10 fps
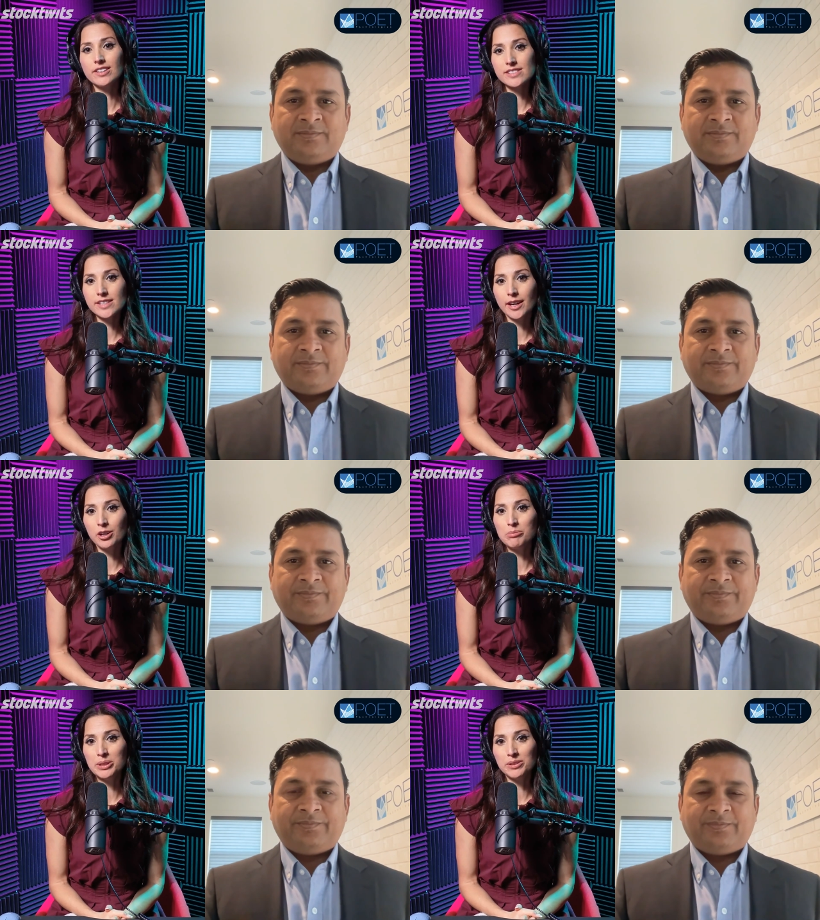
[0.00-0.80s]
Speaker 1: and
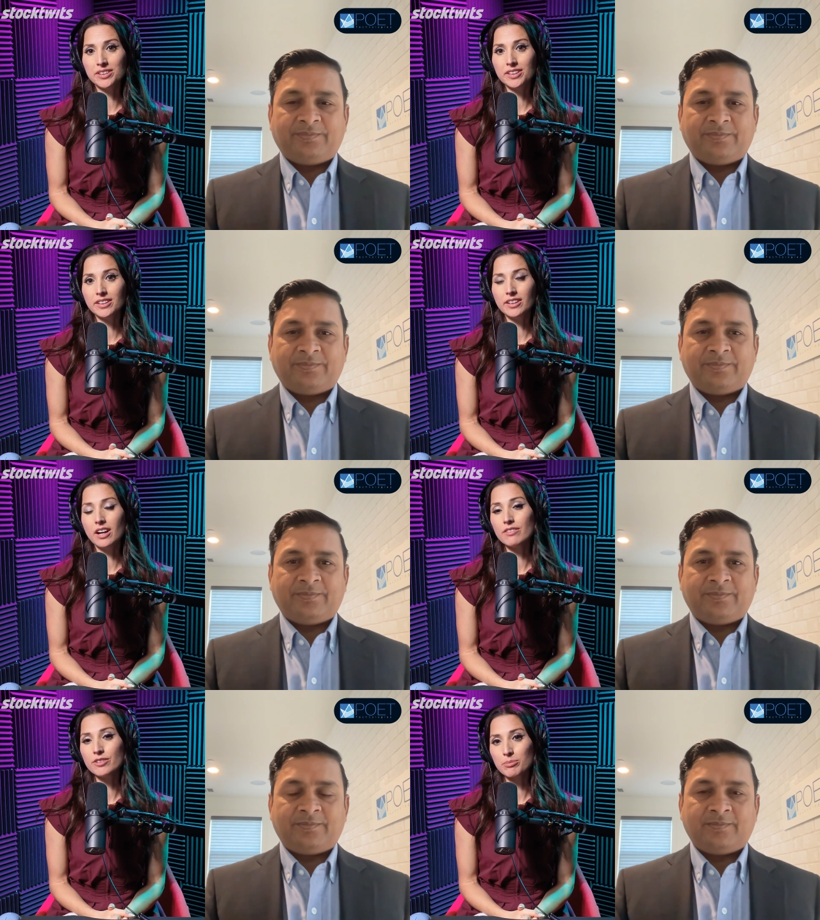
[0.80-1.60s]
scalability
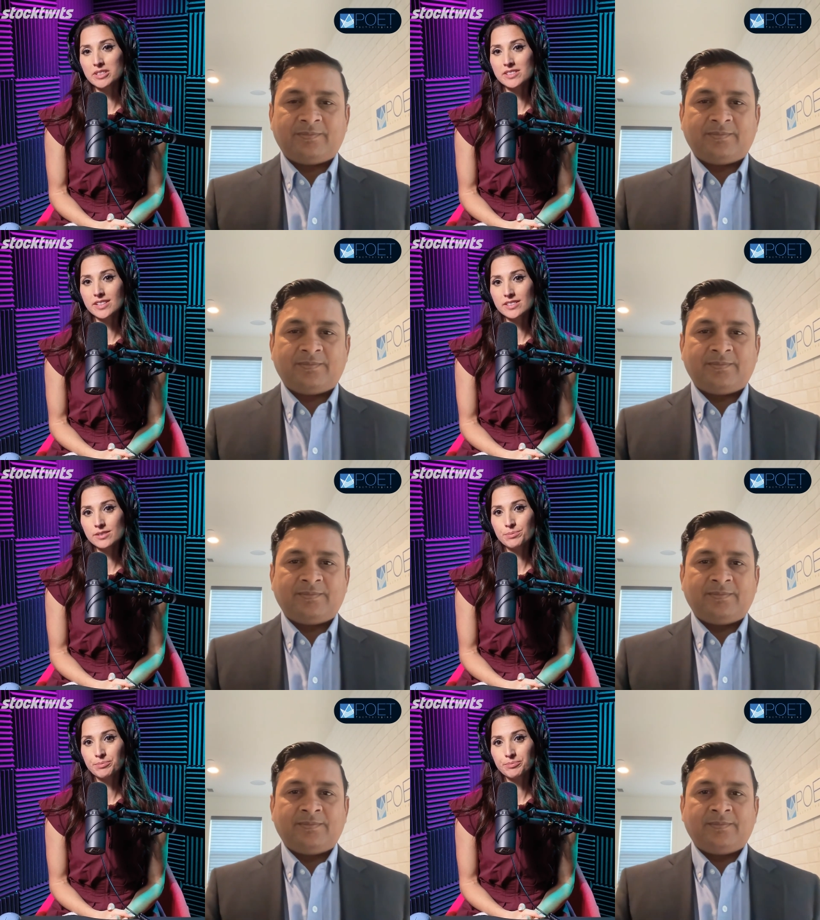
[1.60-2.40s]
of your
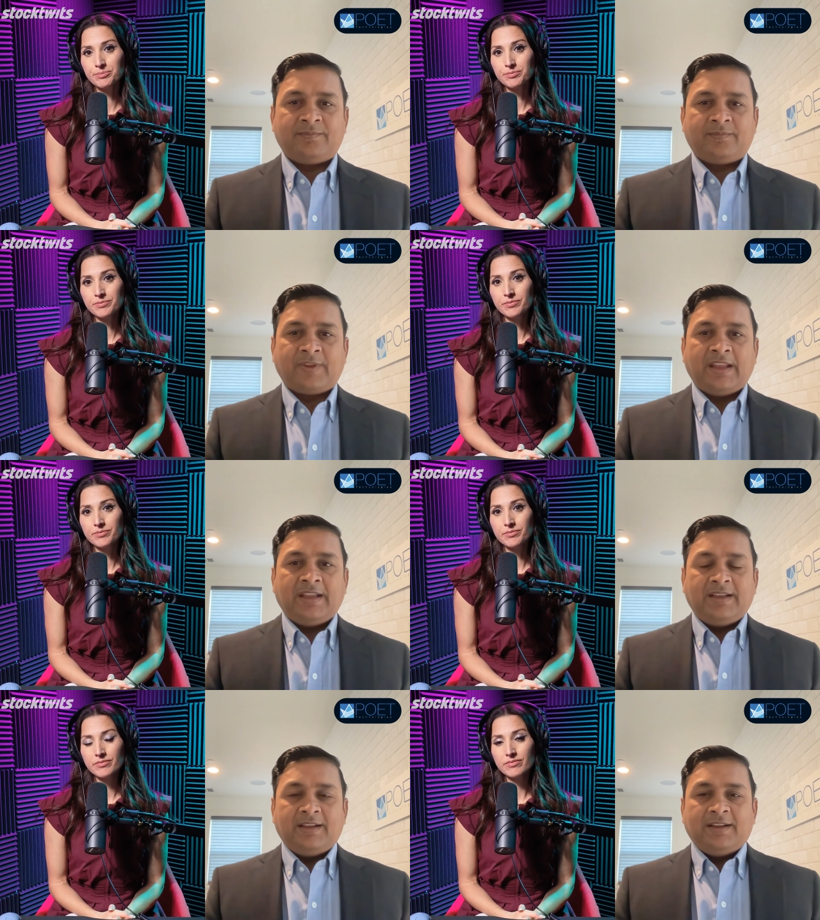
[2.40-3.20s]
business?
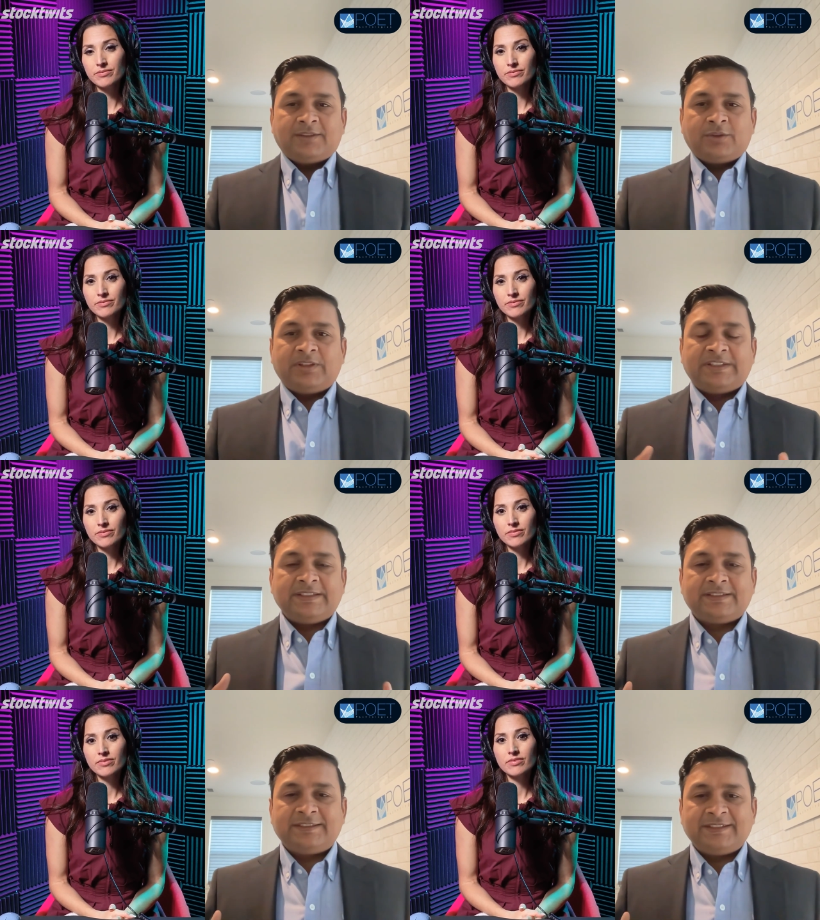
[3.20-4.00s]
Speaker 2: So this
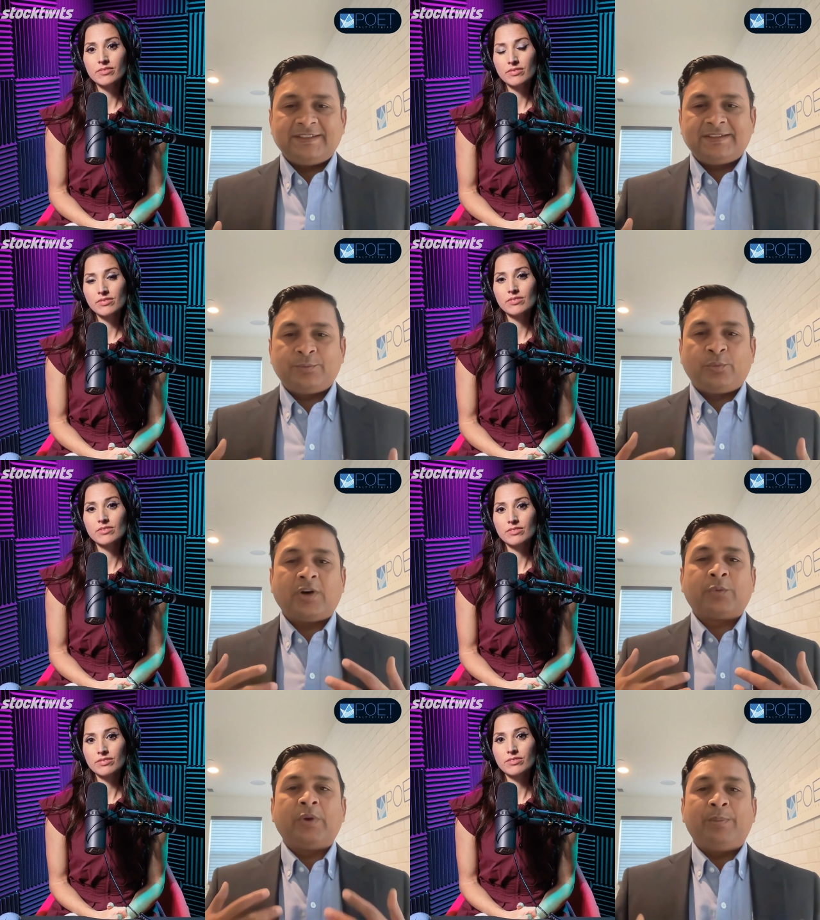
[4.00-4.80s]
is this is
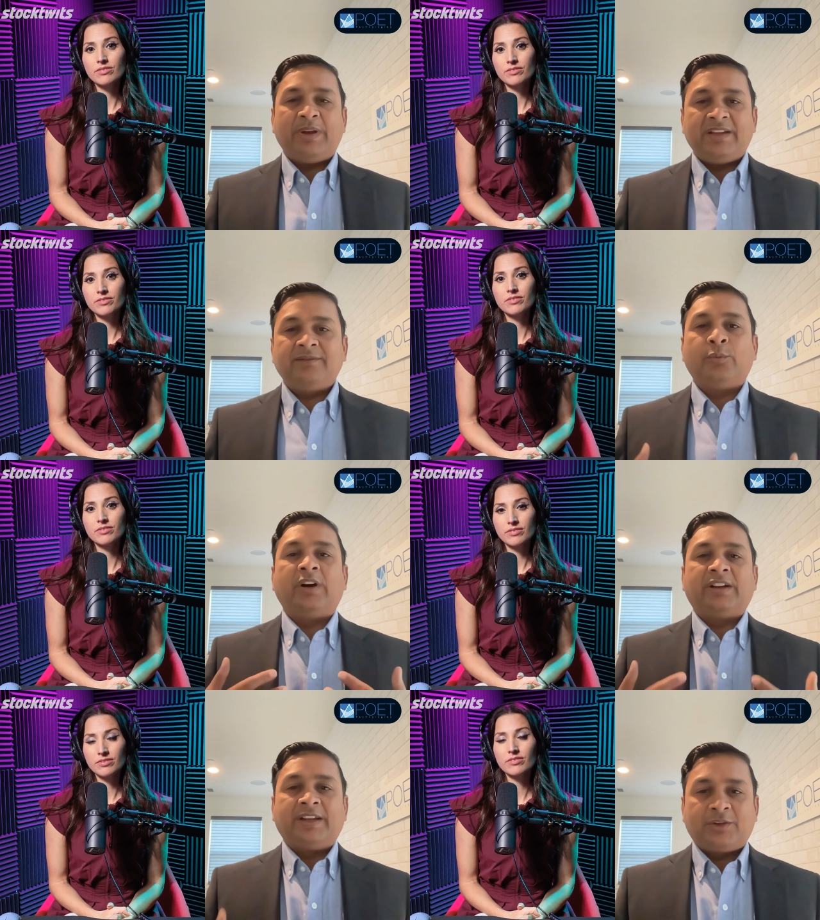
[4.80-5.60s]
what we've been
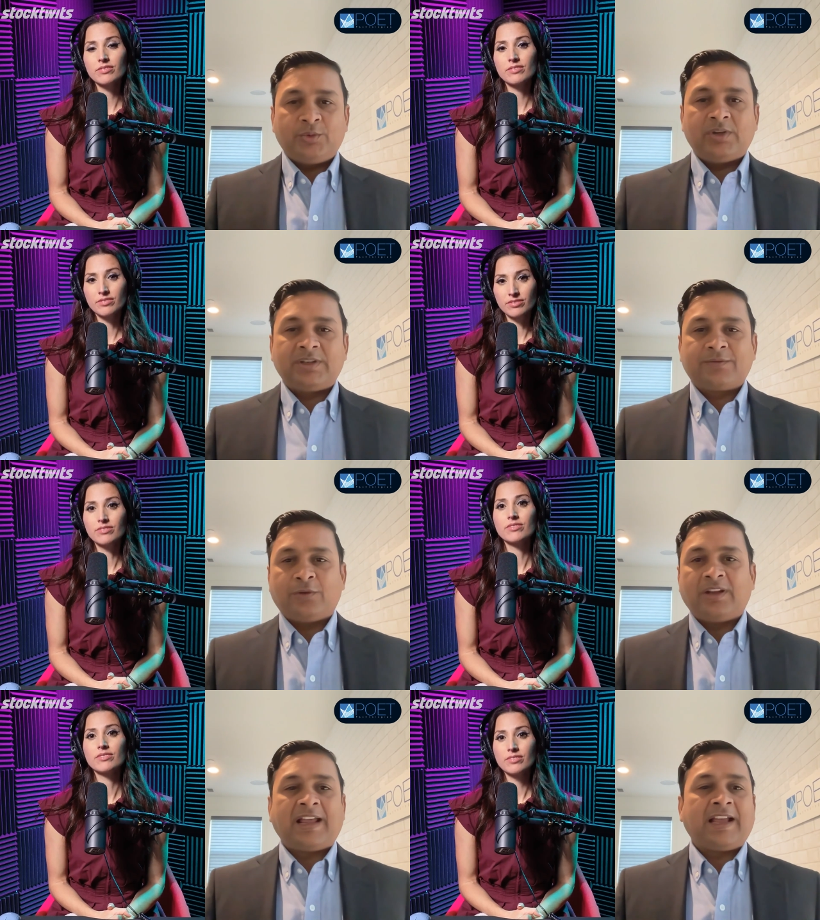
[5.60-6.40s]
working towards for
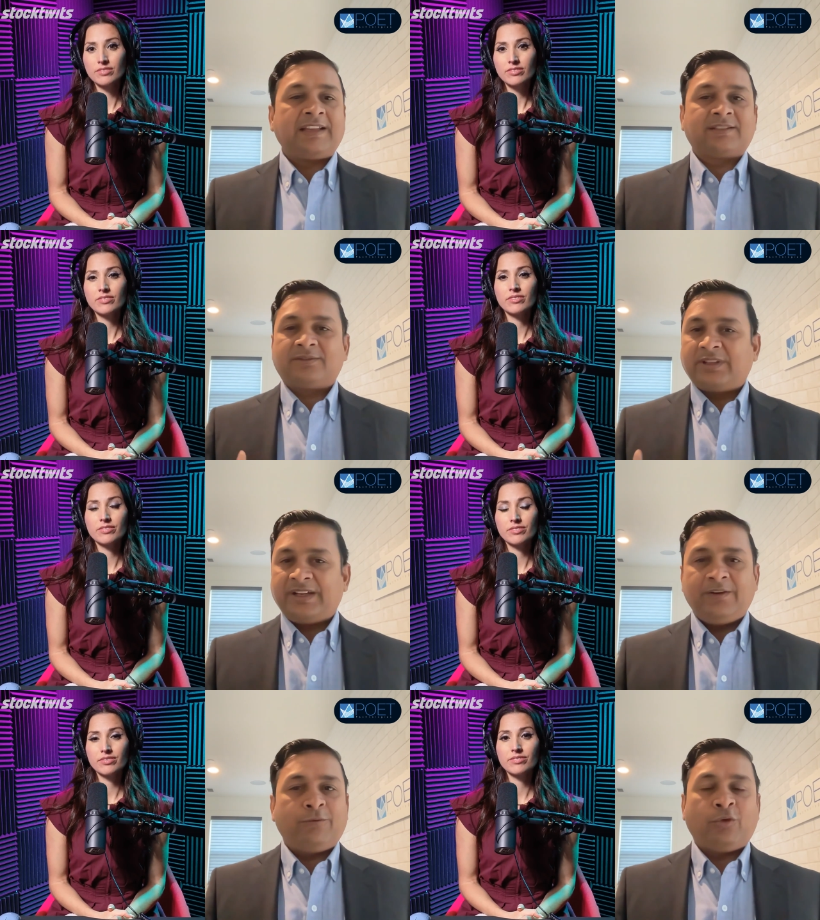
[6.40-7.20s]
the last
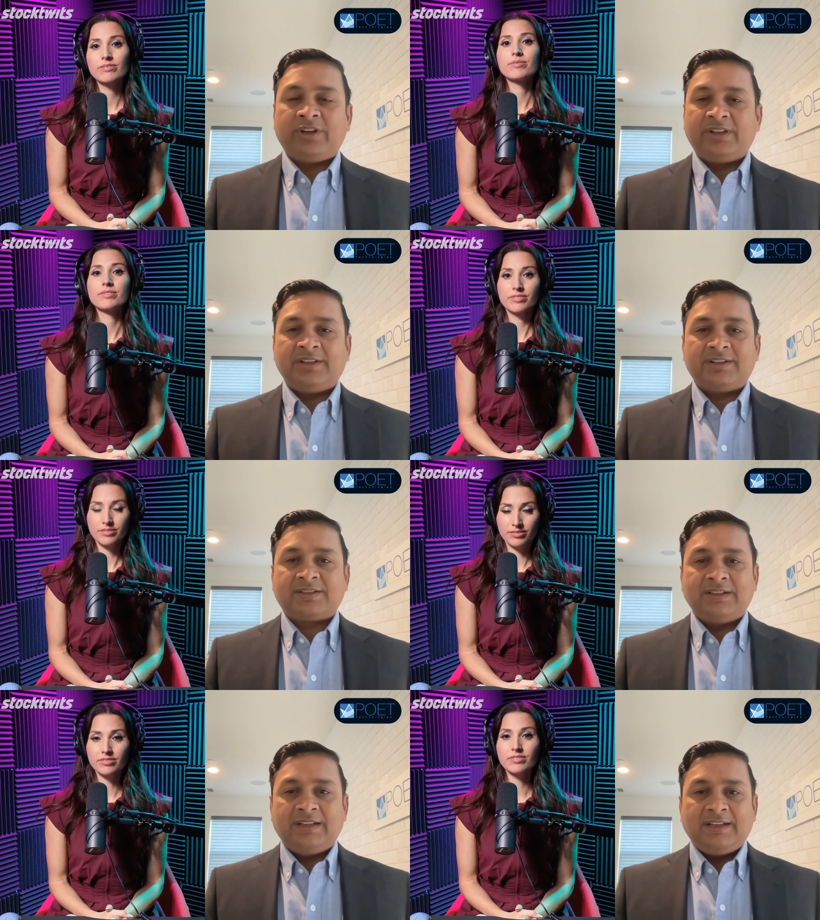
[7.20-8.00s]
3 4
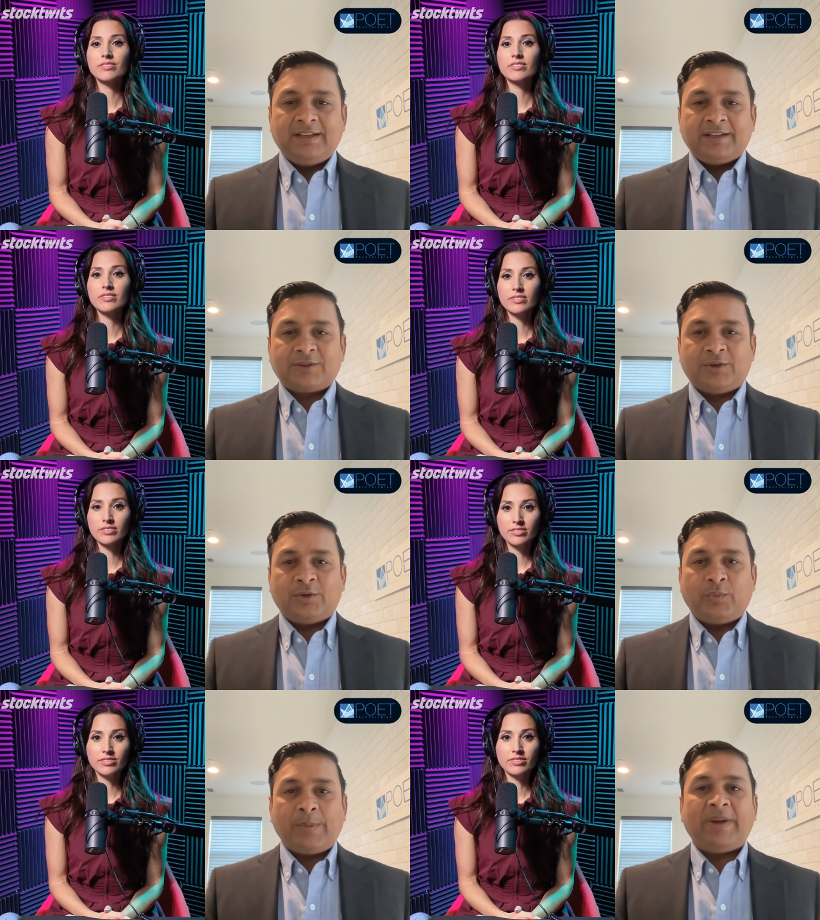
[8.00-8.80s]
years.
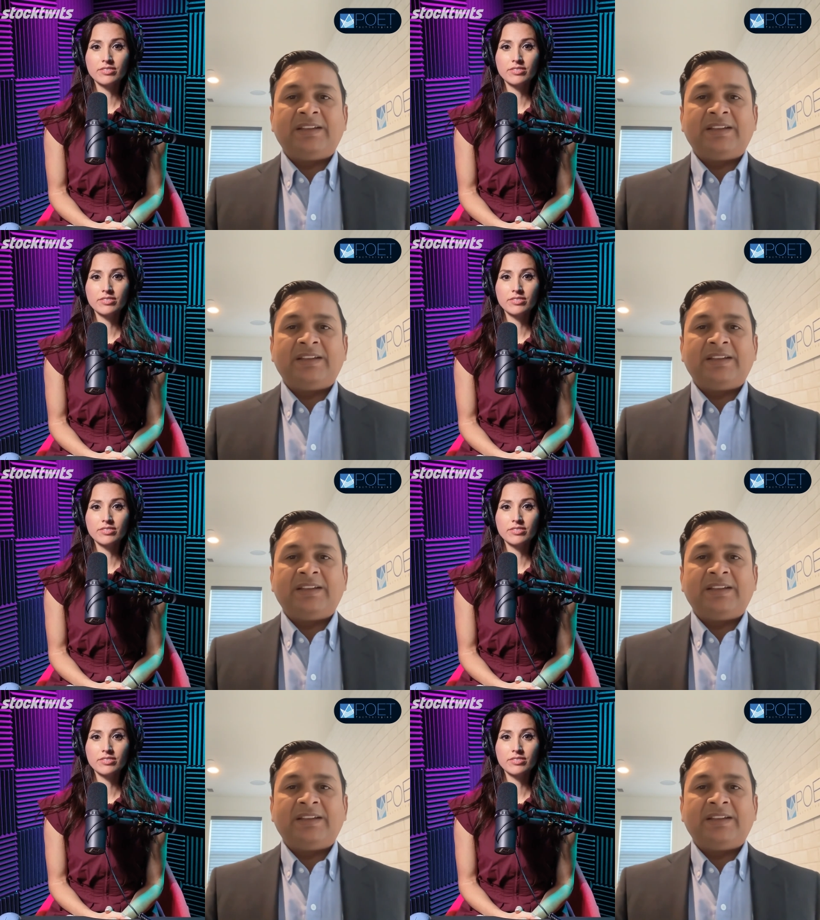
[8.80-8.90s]
So we've been